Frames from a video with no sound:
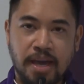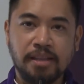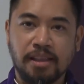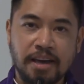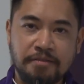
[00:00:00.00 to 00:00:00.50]

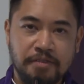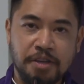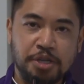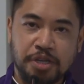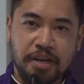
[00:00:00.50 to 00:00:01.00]
and life
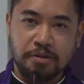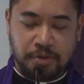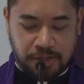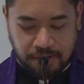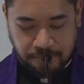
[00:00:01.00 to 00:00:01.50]
in
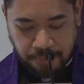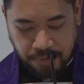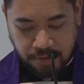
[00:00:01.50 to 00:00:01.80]
general.